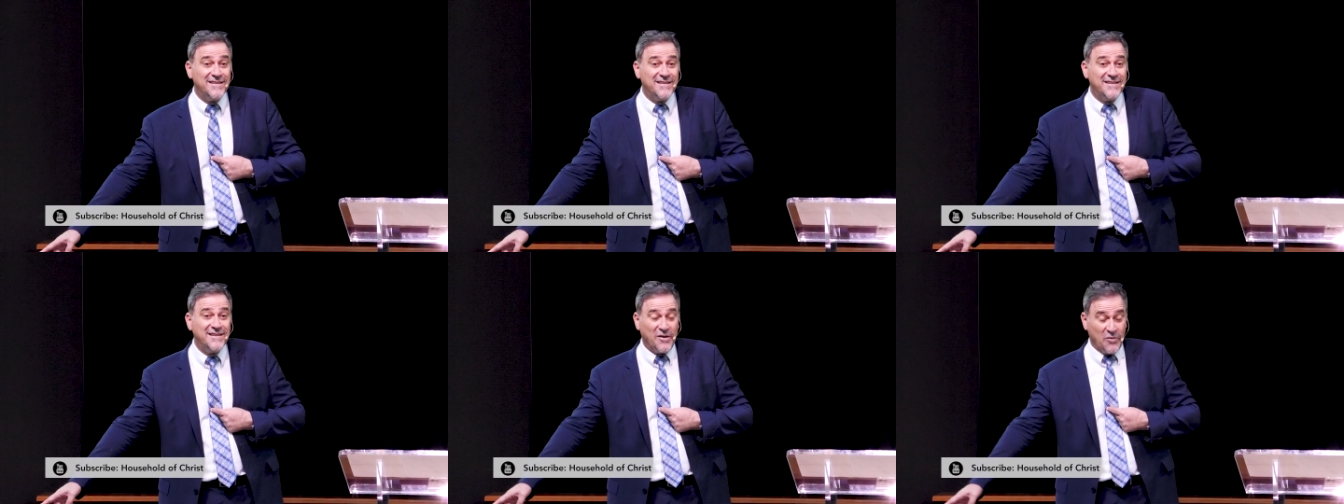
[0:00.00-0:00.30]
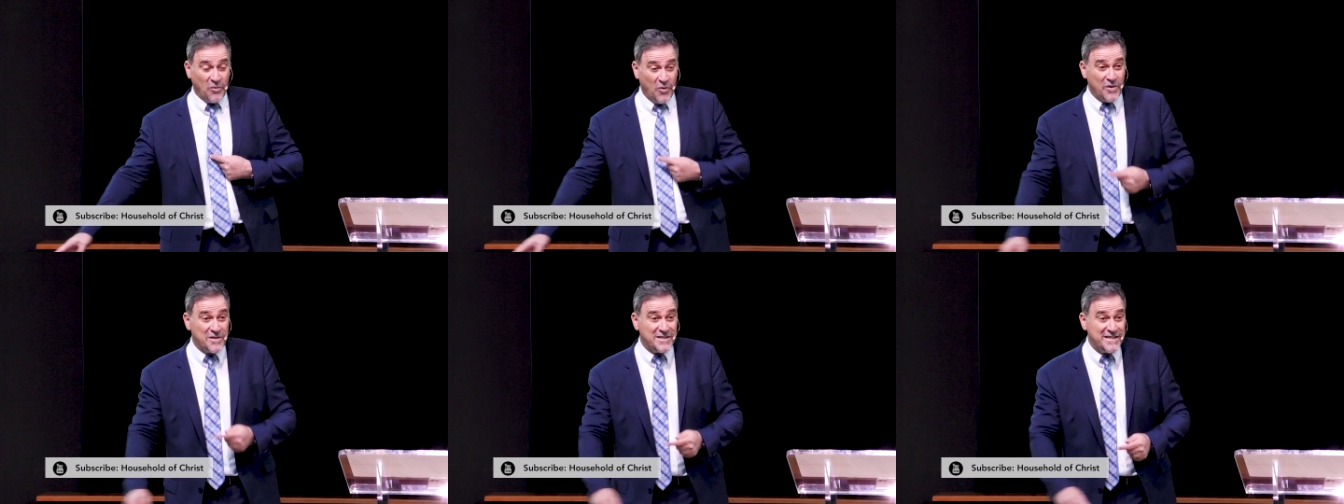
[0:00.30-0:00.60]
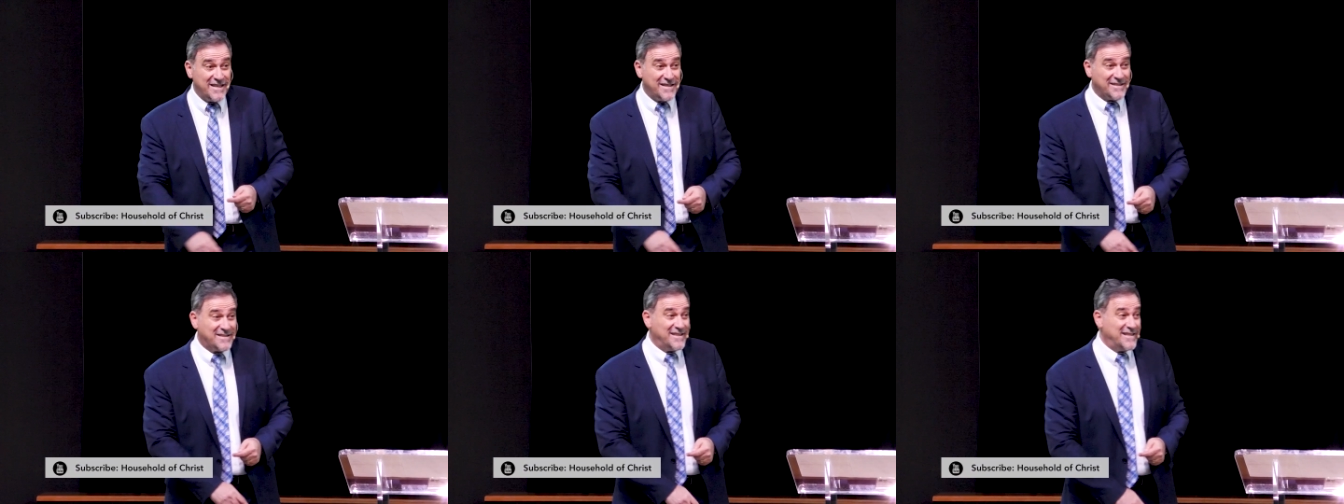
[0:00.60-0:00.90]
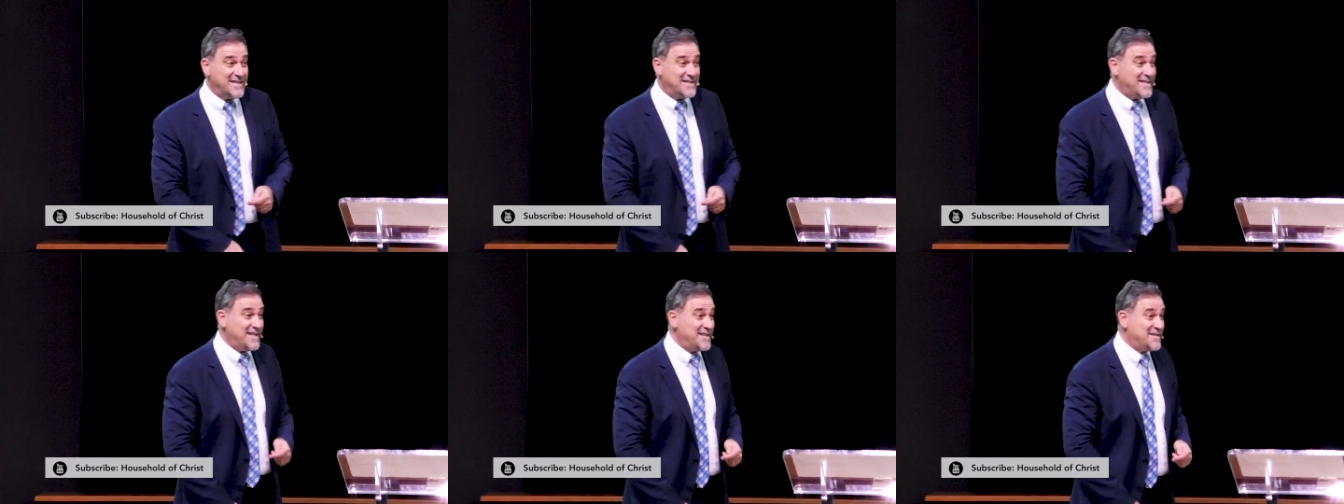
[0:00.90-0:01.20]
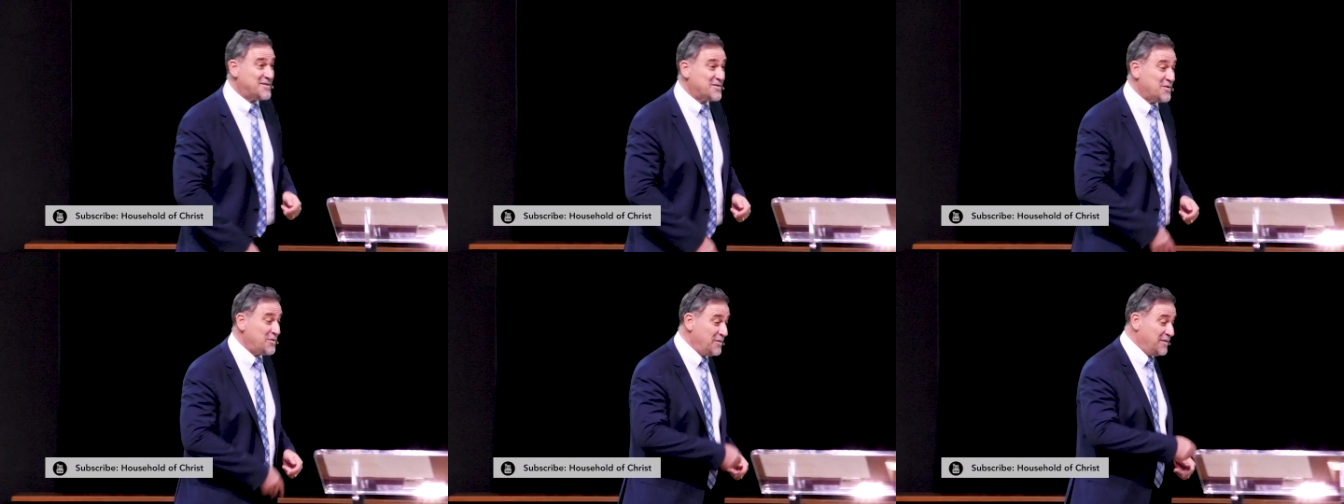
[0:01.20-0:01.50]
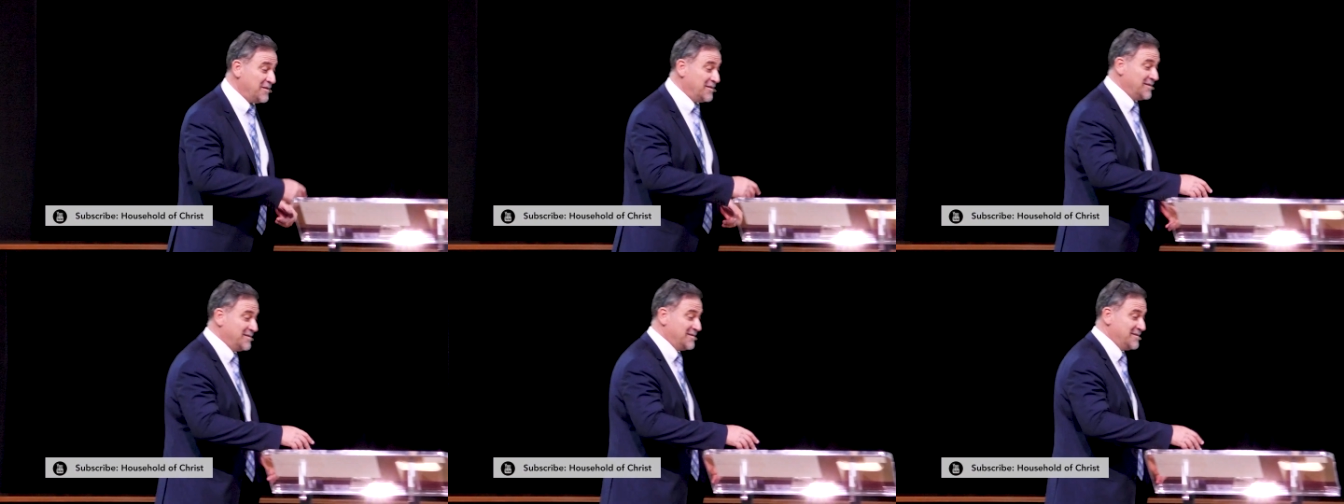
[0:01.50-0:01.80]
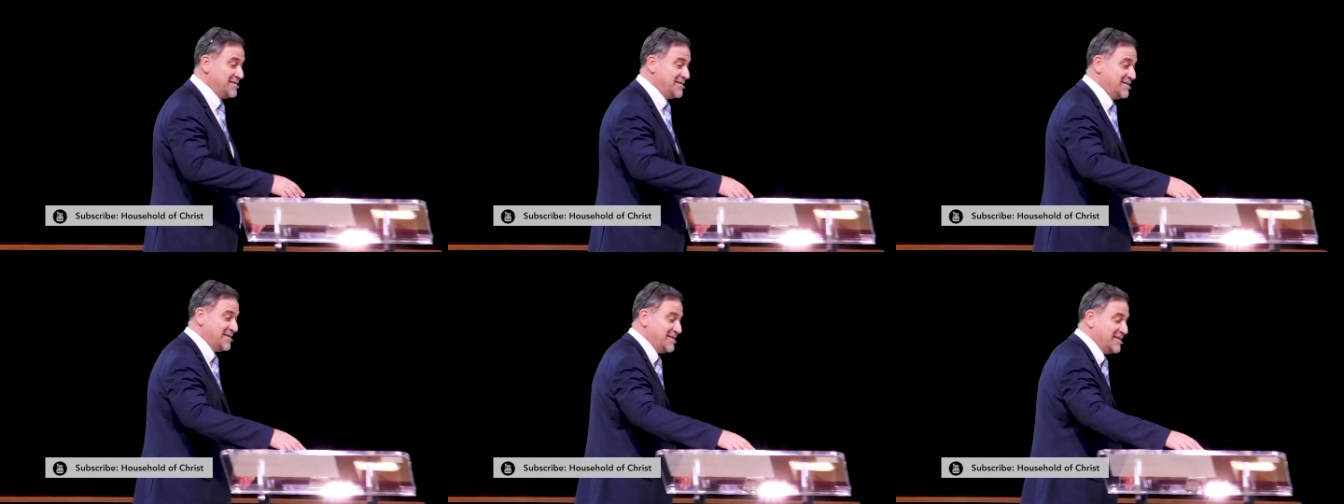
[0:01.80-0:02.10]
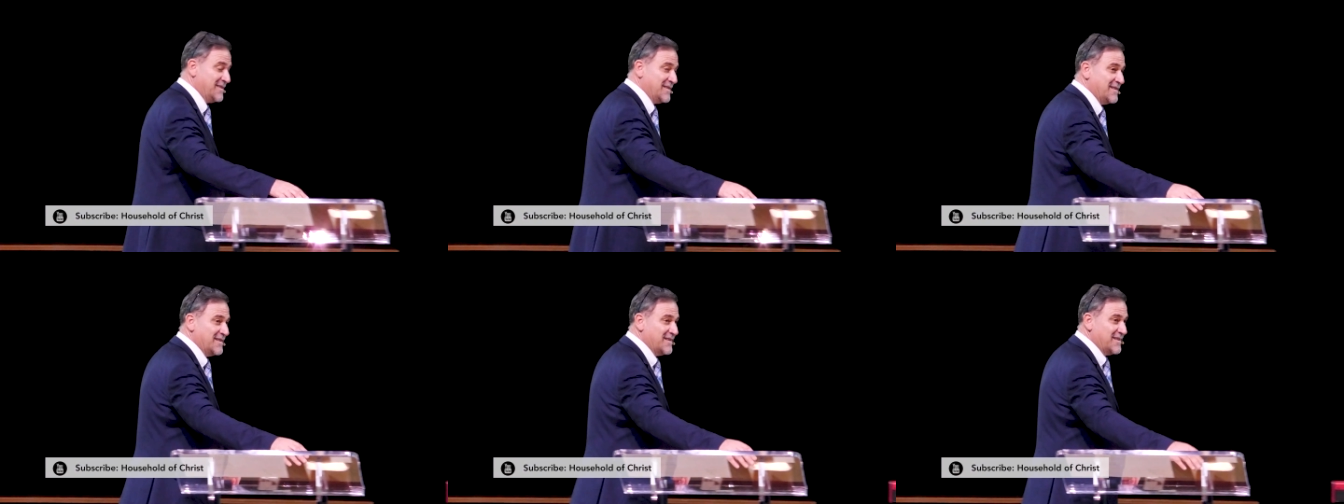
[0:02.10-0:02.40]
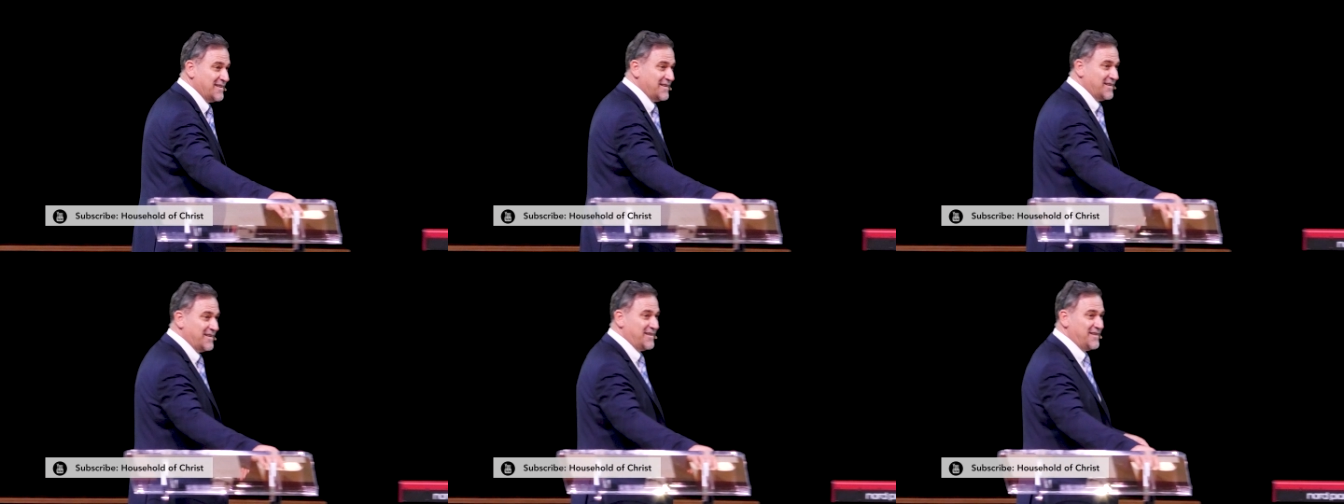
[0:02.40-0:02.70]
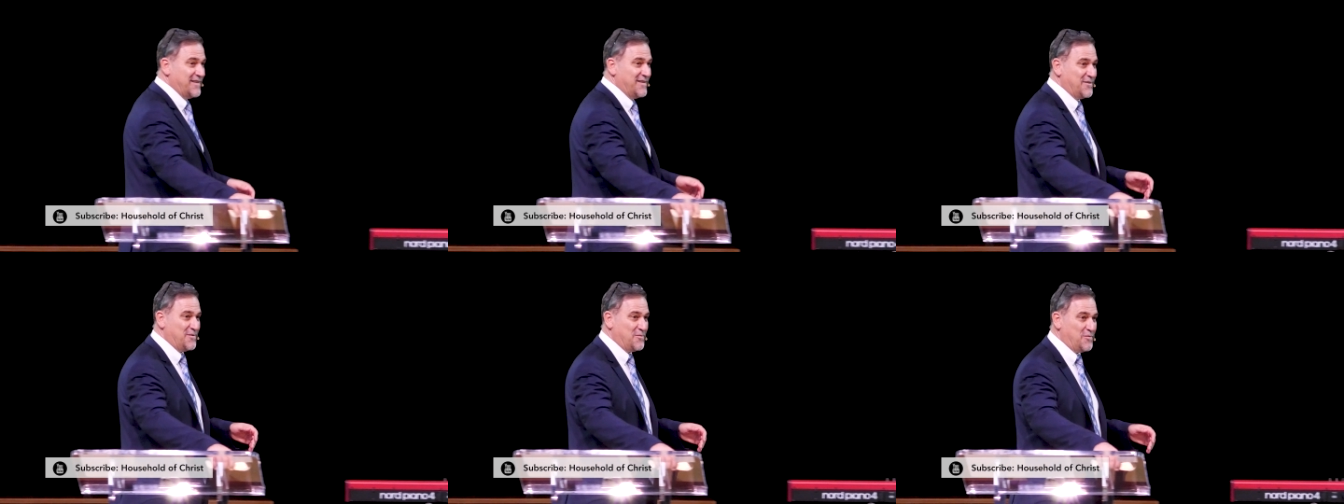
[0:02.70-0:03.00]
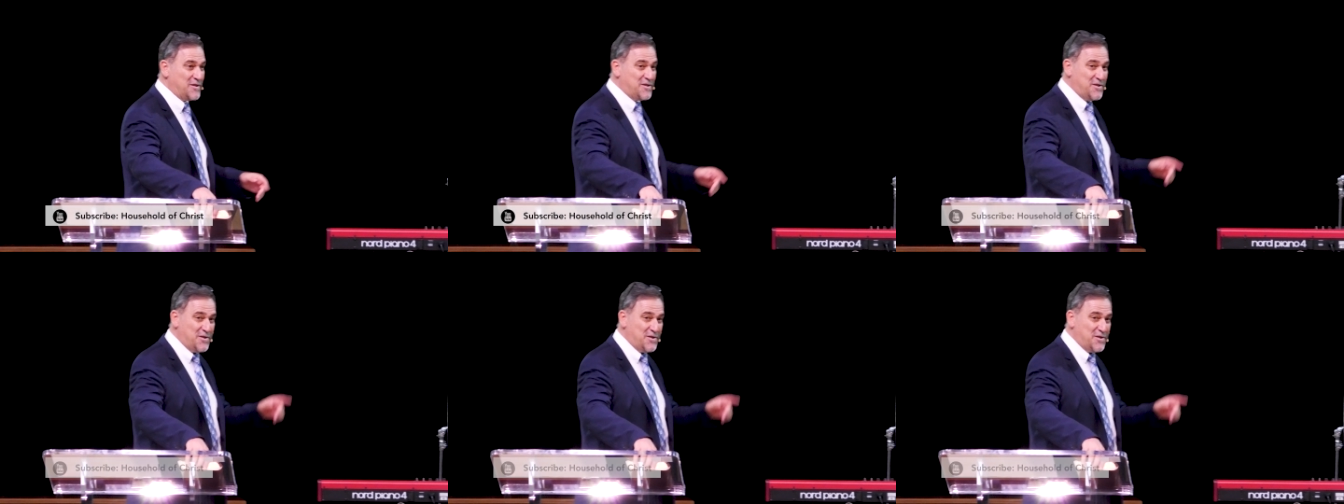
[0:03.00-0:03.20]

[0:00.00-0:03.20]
He walks out and he says, Saul, what